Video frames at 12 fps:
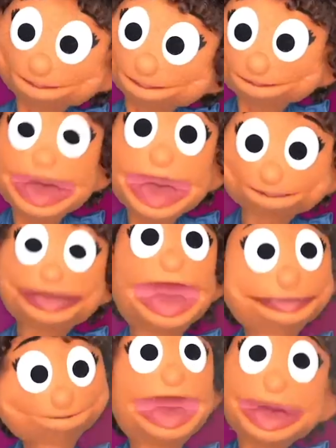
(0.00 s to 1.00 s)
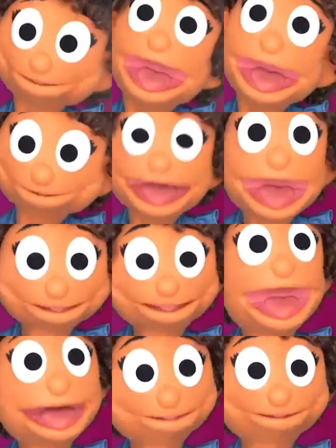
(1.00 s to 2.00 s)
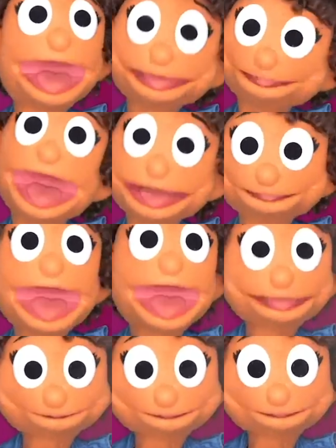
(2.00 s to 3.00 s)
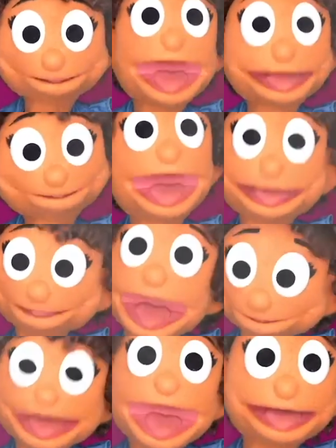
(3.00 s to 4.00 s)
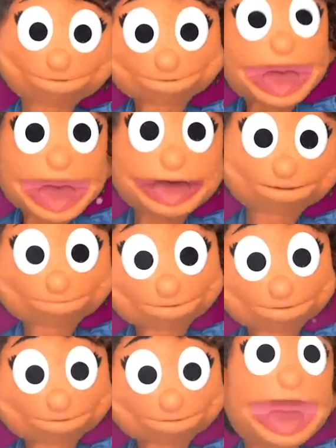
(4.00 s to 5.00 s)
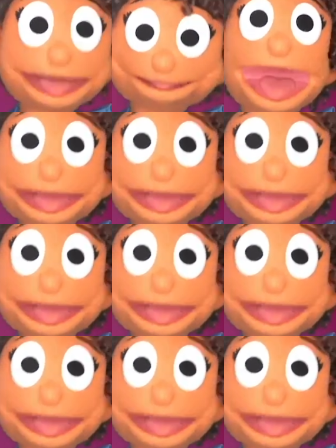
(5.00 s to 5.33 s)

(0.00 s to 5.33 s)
We can spend time with Jesus by talking with him and learning about God's Word, the